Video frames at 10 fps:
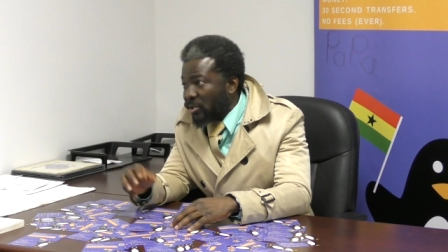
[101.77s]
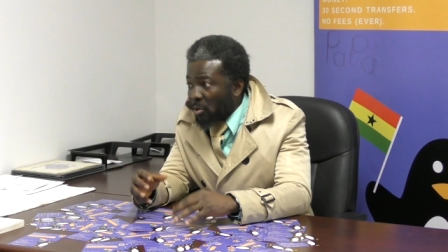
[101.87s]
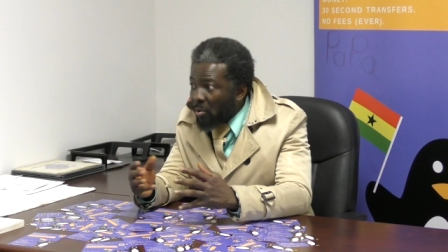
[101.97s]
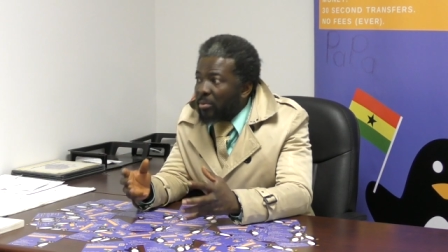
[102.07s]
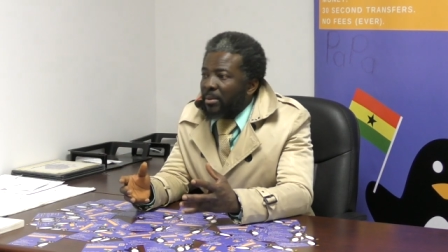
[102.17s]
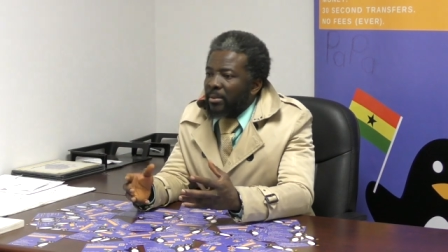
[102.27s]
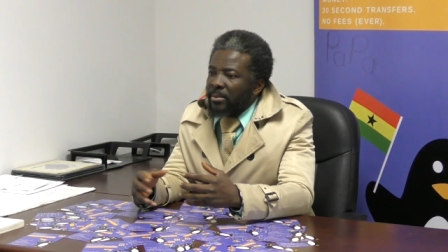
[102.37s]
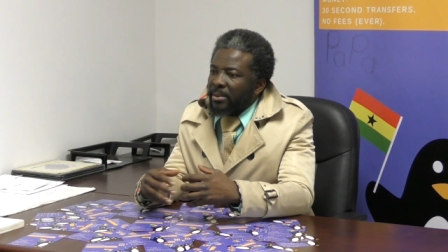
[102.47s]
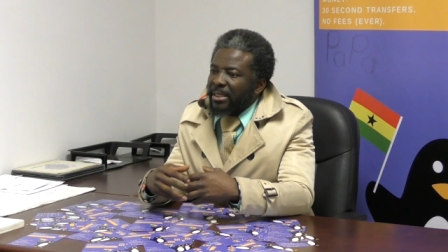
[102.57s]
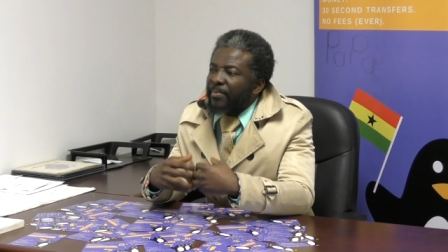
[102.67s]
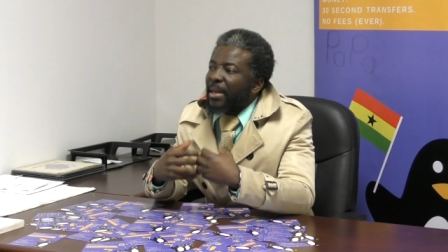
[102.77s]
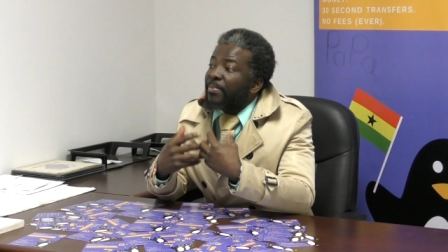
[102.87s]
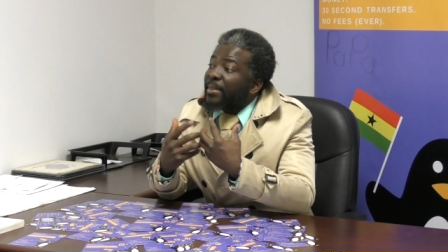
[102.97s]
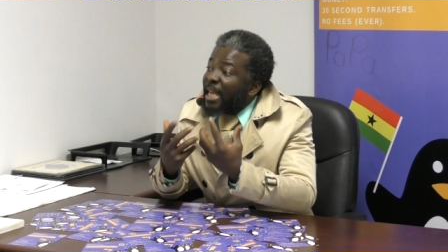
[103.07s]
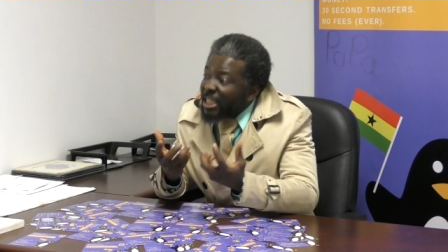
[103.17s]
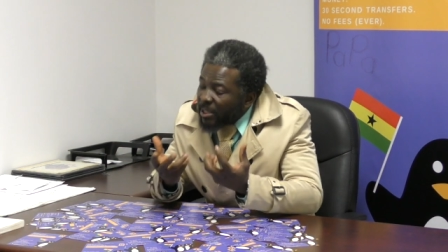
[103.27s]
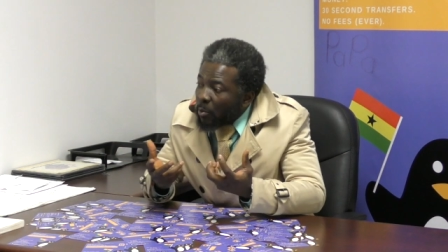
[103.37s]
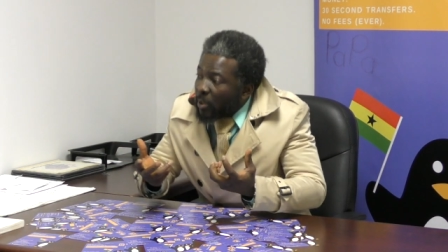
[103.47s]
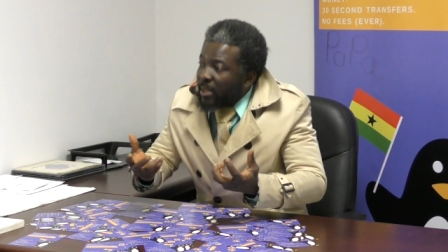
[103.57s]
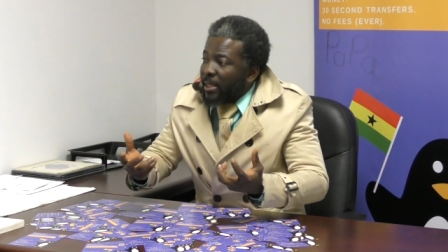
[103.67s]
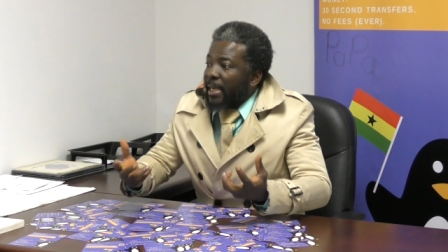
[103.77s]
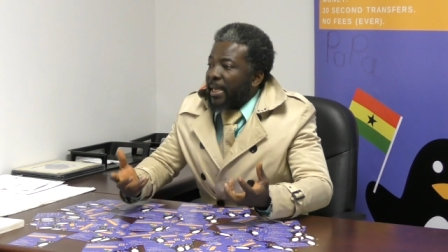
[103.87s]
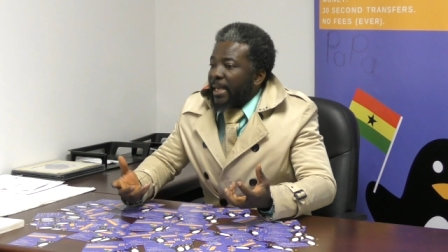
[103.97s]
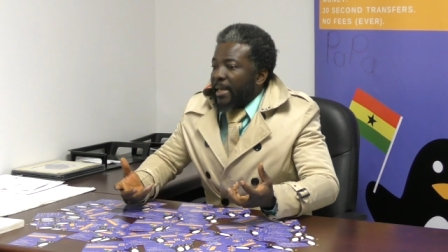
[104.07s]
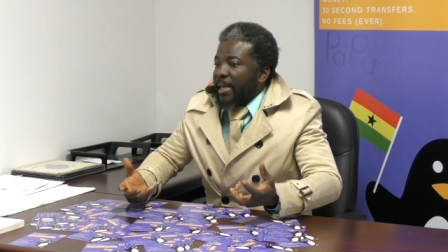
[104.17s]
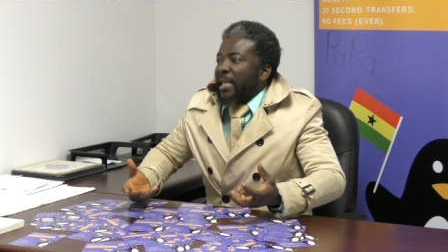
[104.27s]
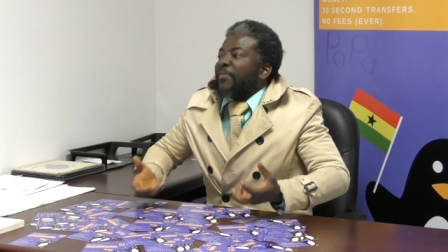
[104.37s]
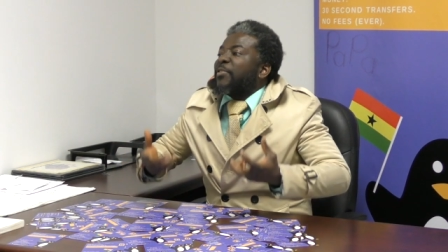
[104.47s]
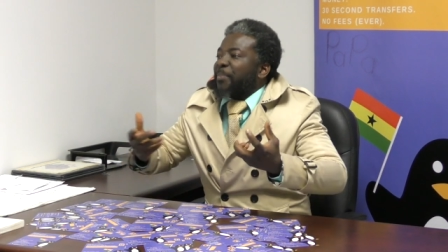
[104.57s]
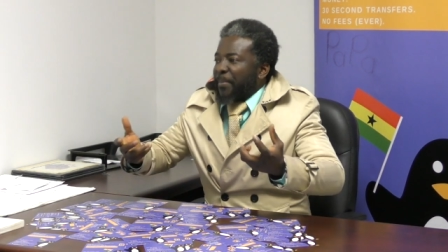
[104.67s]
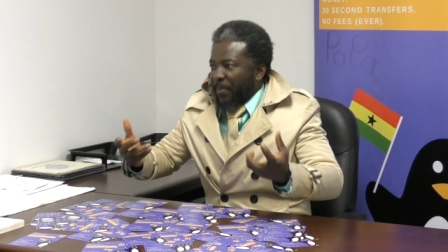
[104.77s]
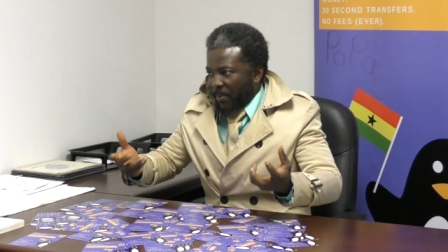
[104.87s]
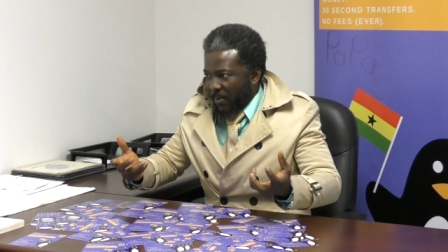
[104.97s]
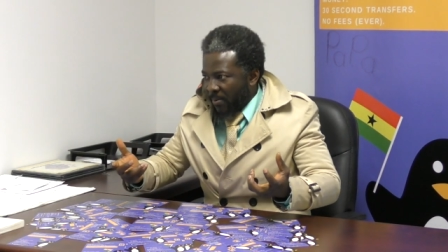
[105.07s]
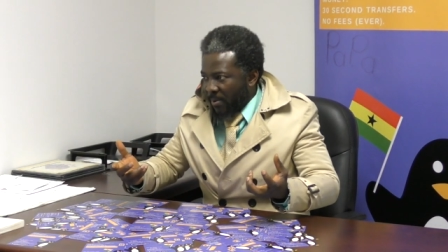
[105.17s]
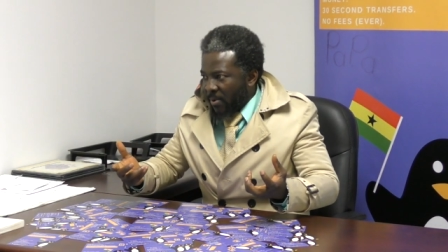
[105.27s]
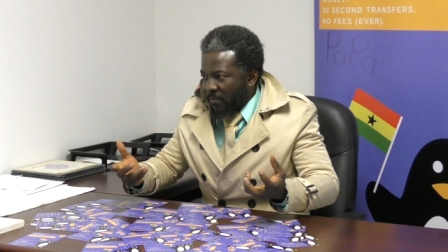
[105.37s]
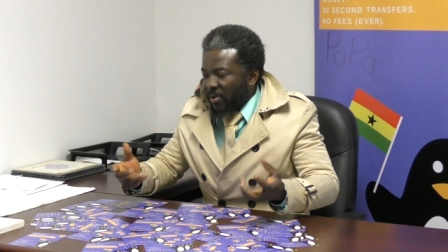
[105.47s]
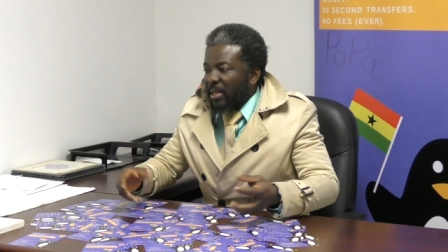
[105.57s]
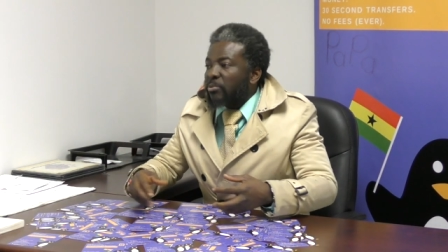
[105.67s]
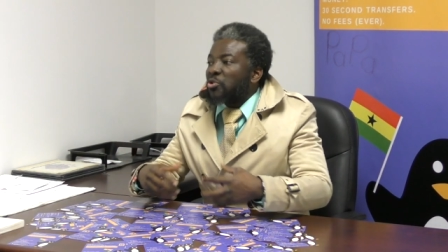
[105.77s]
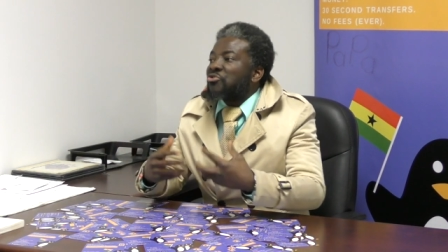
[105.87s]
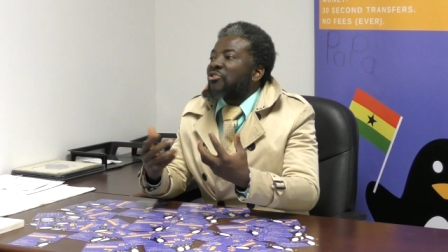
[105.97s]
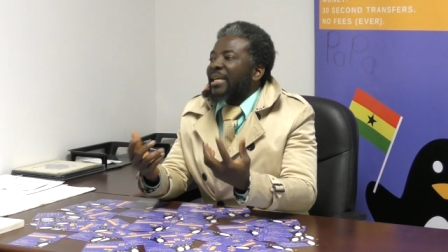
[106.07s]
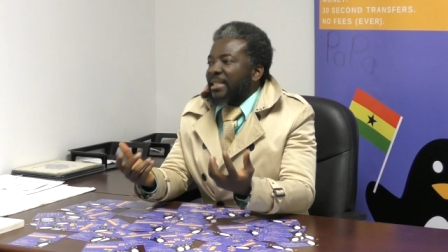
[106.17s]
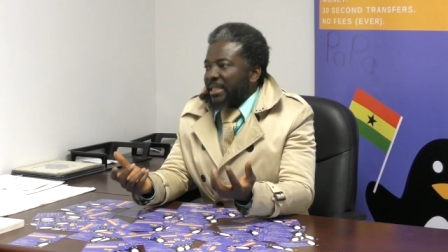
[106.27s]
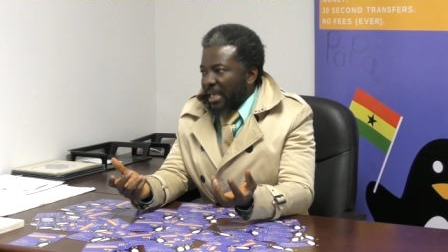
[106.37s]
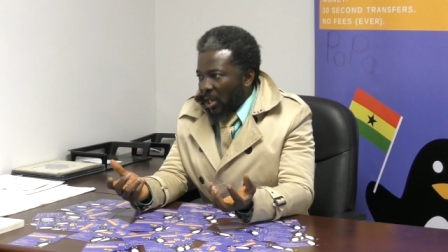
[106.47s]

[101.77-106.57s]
So sometimes testimony lifts people for them to trust in the